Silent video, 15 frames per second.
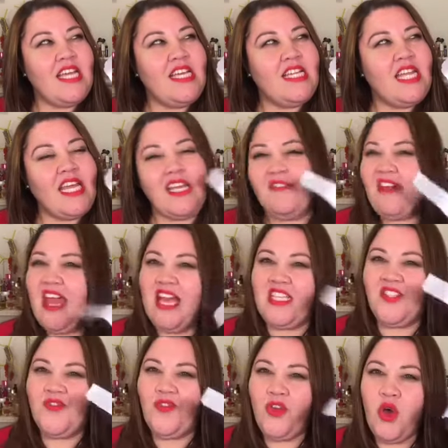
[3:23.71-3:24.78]
like if it
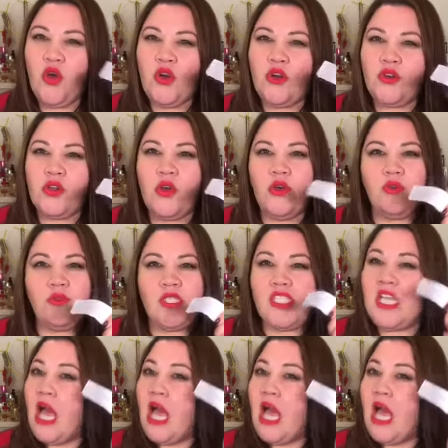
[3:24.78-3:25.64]
has floral notes